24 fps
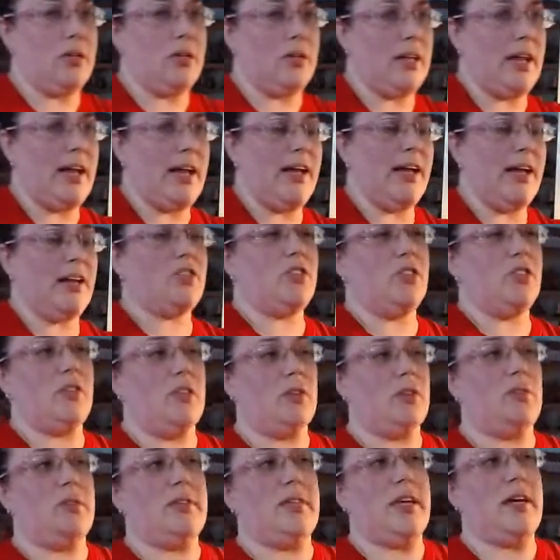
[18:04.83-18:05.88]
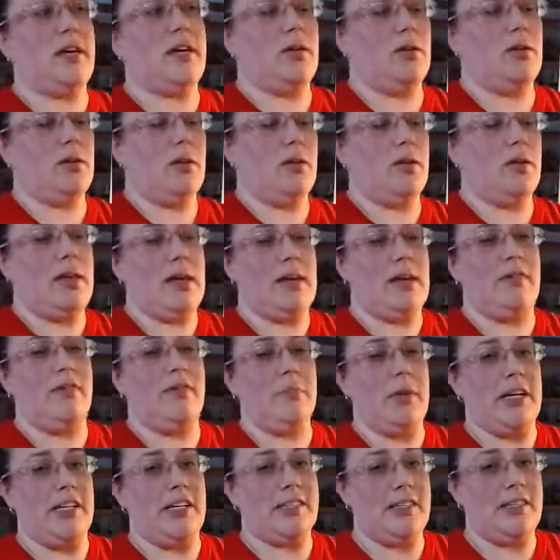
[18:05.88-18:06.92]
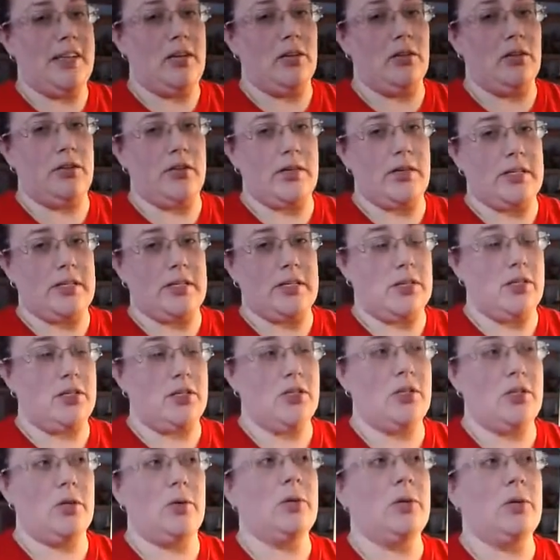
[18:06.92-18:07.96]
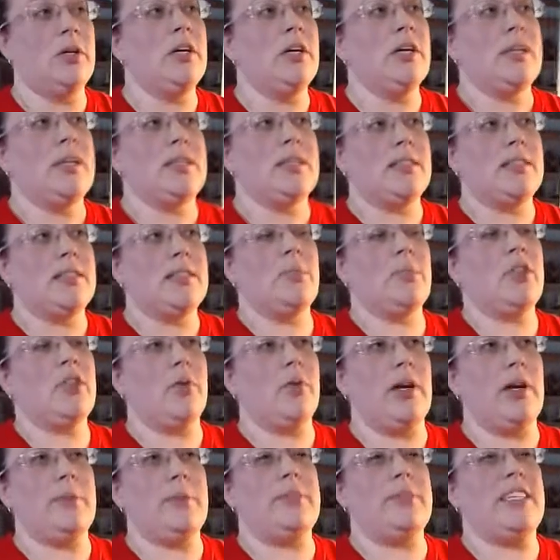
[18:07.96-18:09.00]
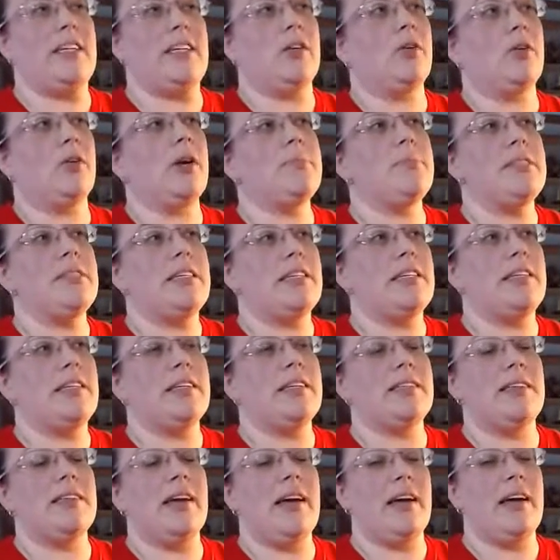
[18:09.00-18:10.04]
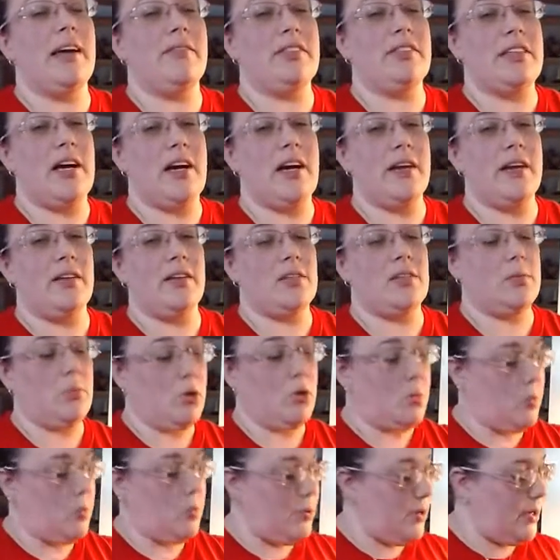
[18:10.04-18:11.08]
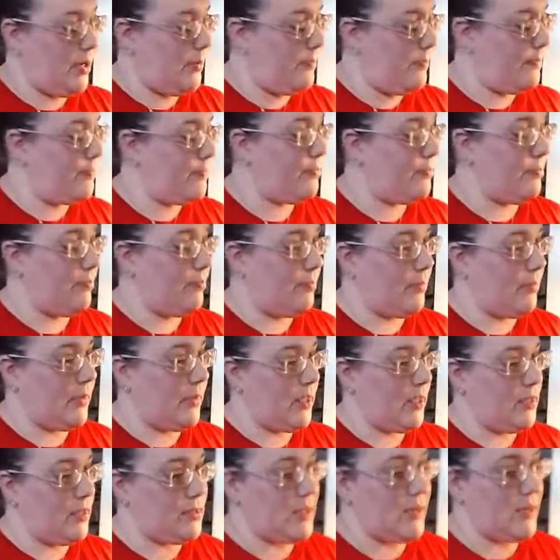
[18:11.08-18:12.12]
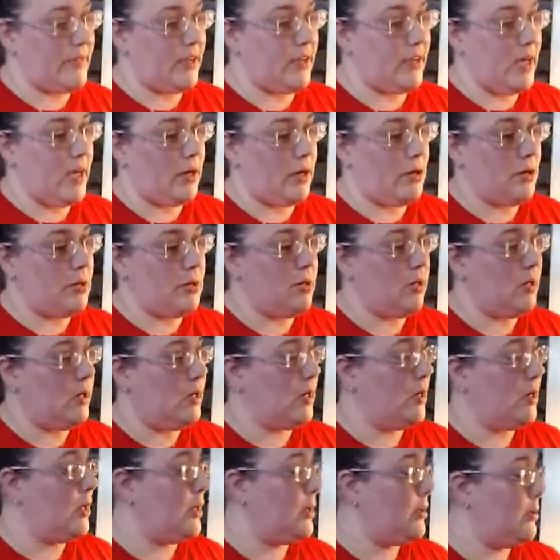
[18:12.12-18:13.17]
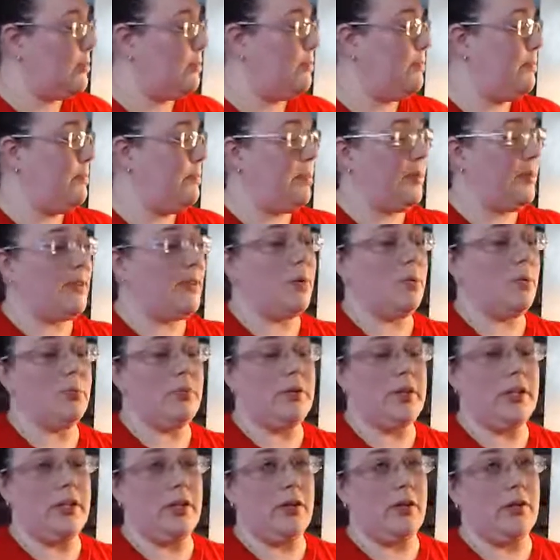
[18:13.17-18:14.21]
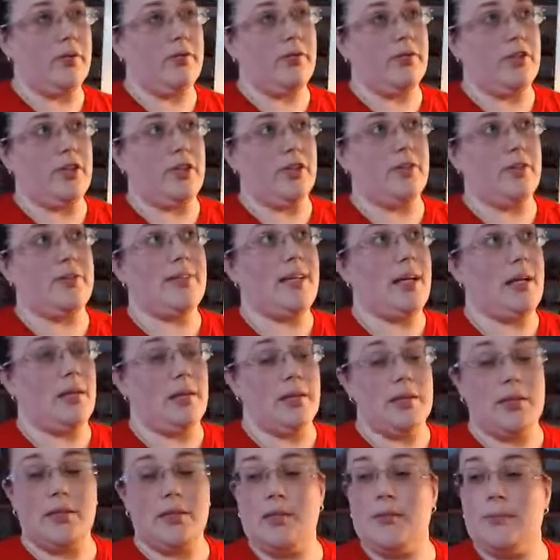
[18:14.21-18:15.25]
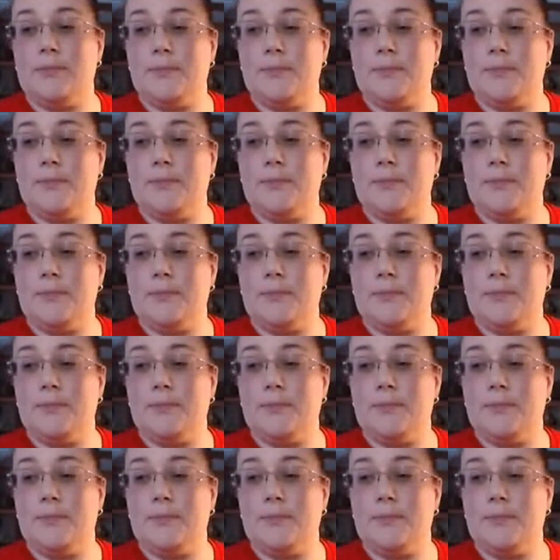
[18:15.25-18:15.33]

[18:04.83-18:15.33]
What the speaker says: I actually use that on a lot of my salad dressings too. Same with grapeseed. Grapeseed doesn't have as high a smoke point as avocado, but they're really good for your salads.